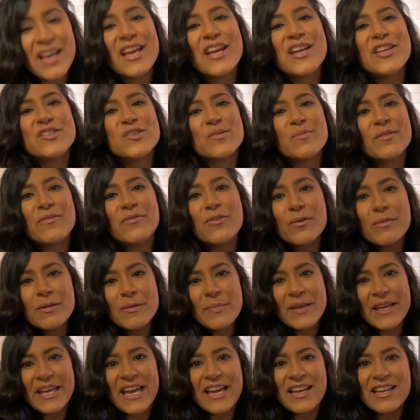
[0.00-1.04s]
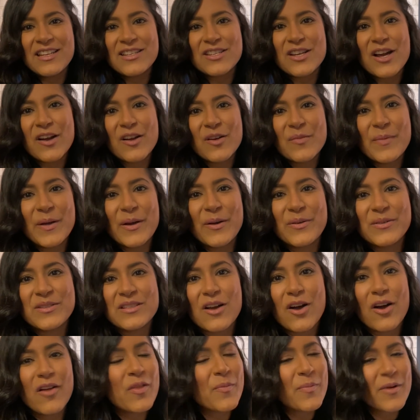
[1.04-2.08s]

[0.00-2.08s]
So before we begin and talk about all the